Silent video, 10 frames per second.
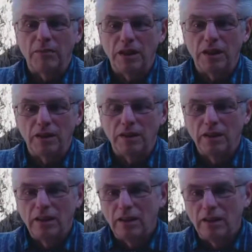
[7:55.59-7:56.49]
I
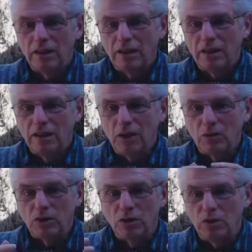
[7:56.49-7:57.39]
mean,
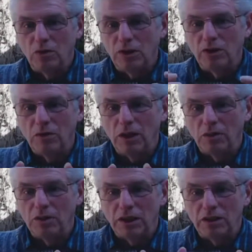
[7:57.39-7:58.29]
it was a new thing to me. It
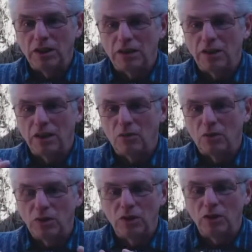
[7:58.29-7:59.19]
was an exciting thing. I
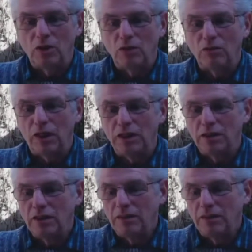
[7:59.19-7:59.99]
wanted to do it right.